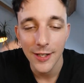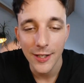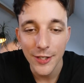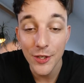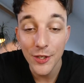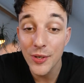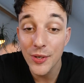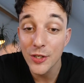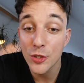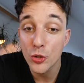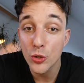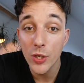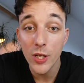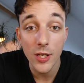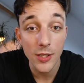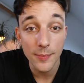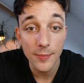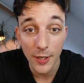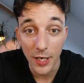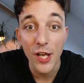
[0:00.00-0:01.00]
You can
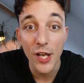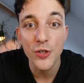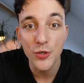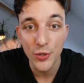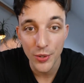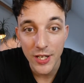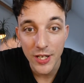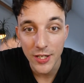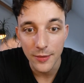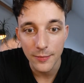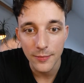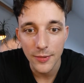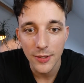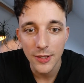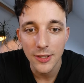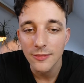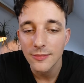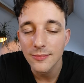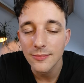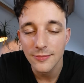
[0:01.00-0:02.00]
dream a dream.
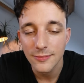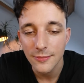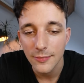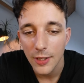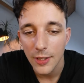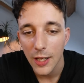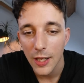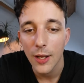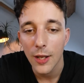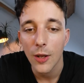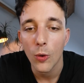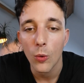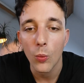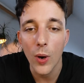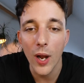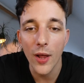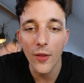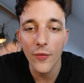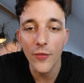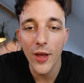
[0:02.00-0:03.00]

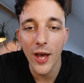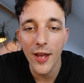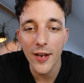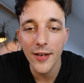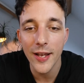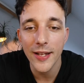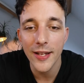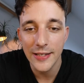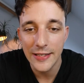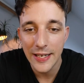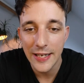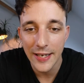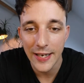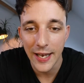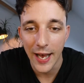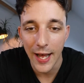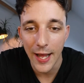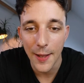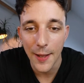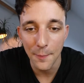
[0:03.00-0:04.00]
Well done,
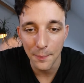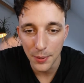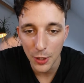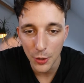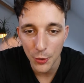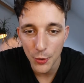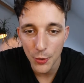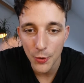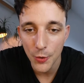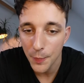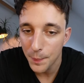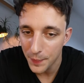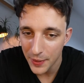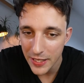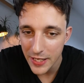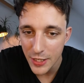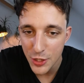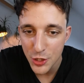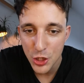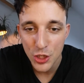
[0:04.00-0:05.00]
Dida, Blue,
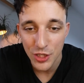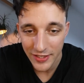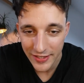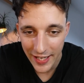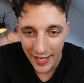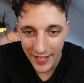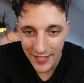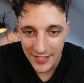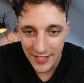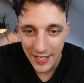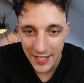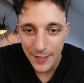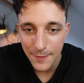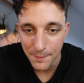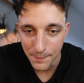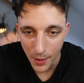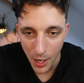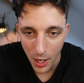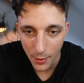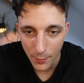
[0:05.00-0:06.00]
Peach, Daisy,
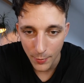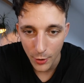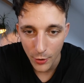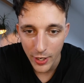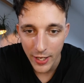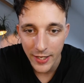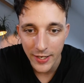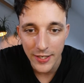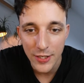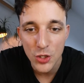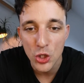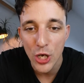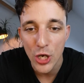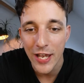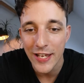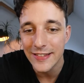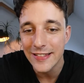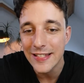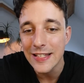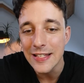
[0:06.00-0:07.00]
Marmarin,
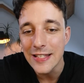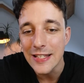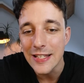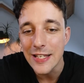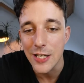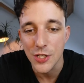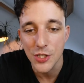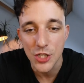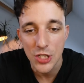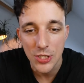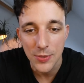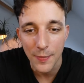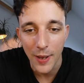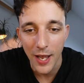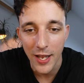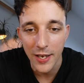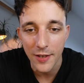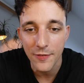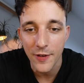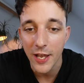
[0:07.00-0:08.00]
JT,
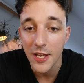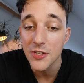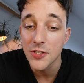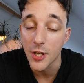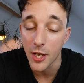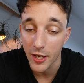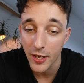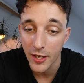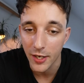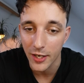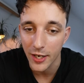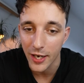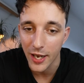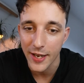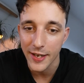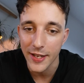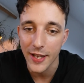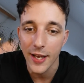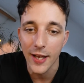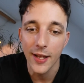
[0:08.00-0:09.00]
Smiley Face,
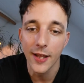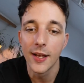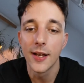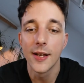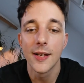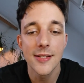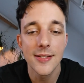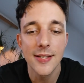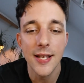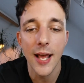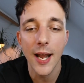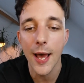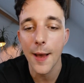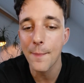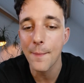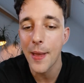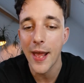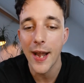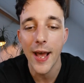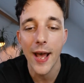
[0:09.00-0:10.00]
Rania,
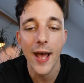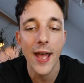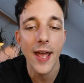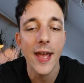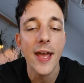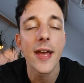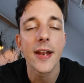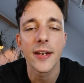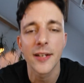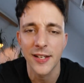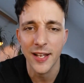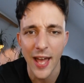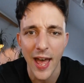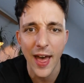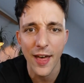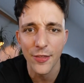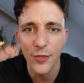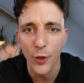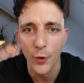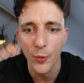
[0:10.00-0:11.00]
Salameda, and
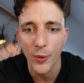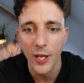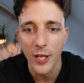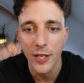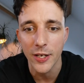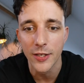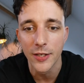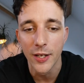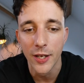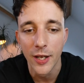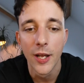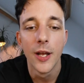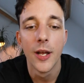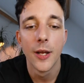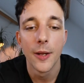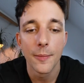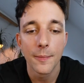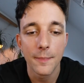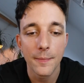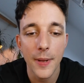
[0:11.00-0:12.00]
Catherine,
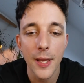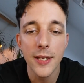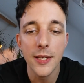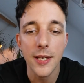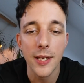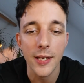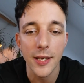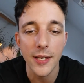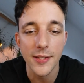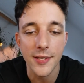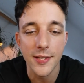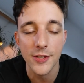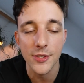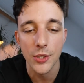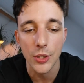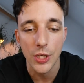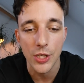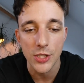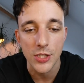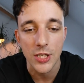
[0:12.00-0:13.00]
making it
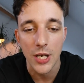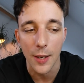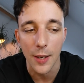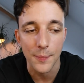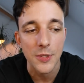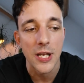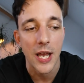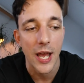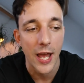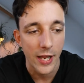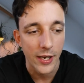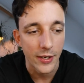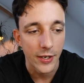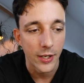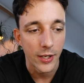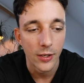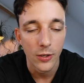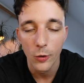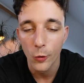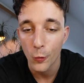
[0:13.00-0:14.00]
into the top
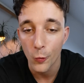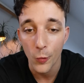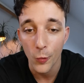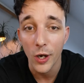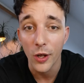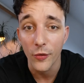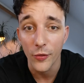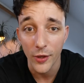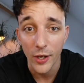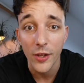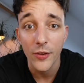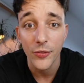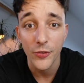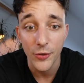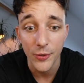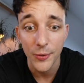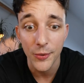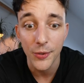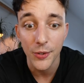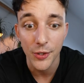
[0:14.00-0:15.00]
10. Well done
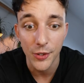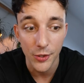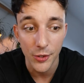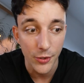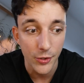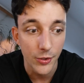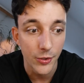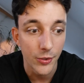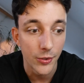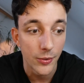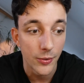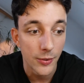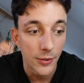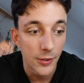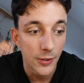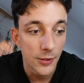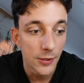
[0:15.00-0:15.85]
to you.